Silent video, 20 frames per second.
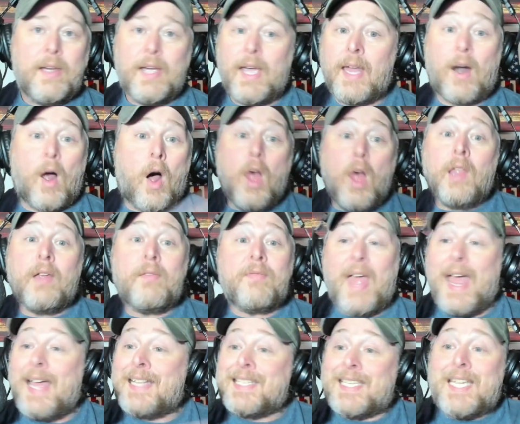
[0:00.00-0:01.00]
and all of
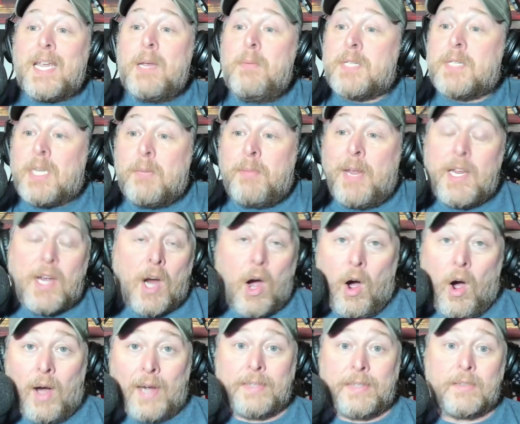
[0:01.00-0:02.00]
that seems to be
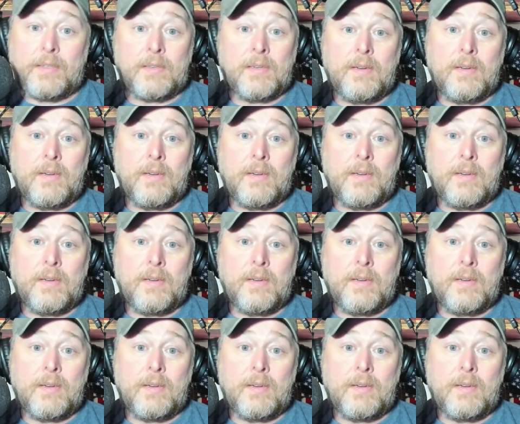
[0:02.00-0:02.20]
gone.